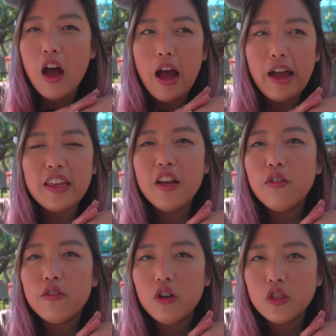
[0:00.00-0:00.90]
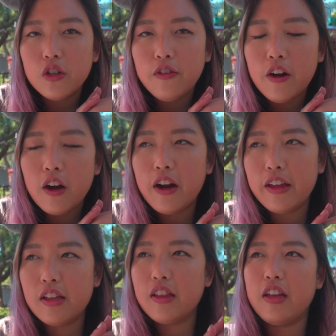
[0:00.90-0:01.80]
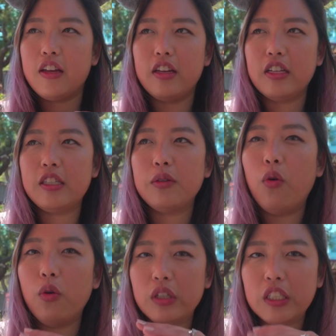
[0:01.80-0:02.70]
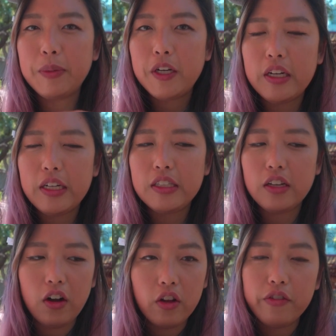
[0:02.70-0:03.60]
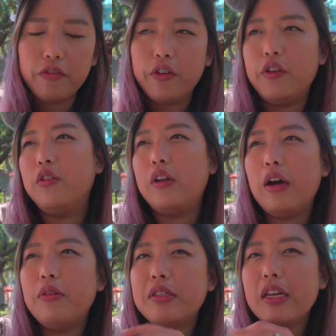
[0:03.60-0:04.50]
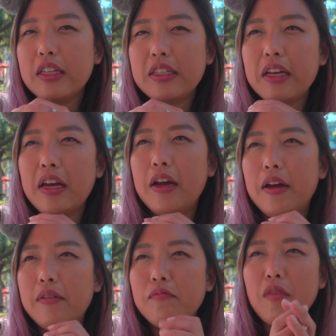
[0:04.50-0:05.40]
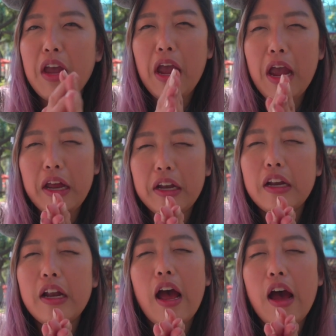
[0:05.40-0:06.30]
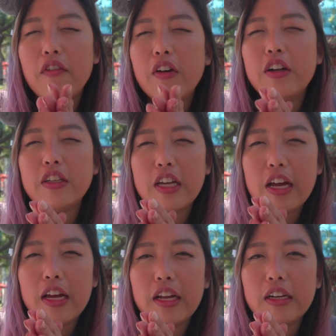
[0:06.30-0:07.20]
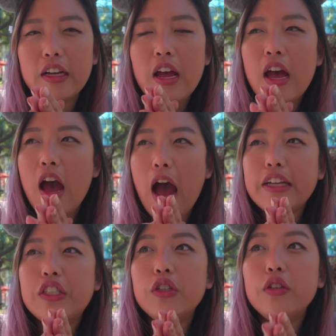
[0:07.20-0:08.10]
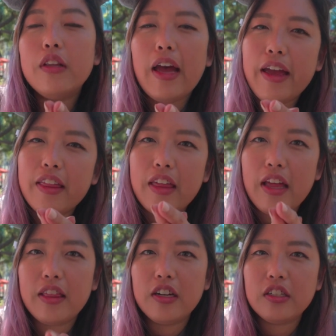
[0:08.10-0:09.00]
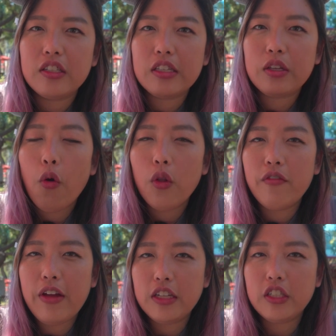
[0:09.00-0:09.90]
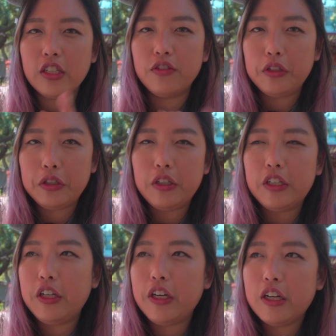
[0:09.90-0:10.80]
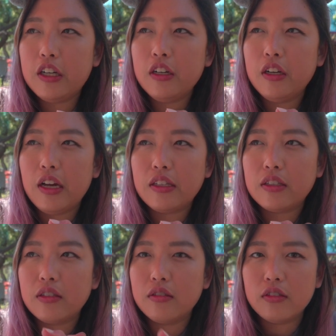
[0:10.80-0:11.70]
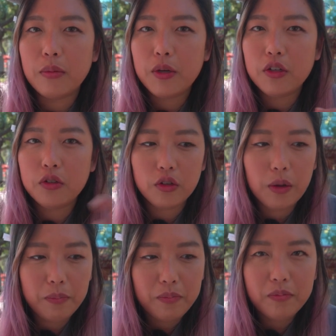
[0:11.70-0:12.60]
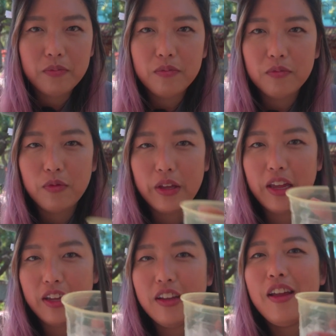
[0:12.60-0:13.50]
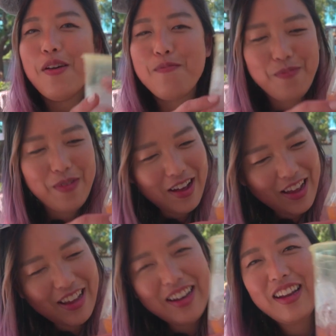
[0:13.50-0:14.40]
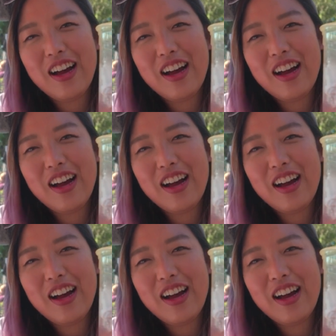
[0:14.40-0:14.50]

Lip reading: I think overall so far, I think the whole experience on all the food, I would say it's like a 8.5 out of 10. I do like that there's this whole event just for Lunar New Year as someone who grew up with it. But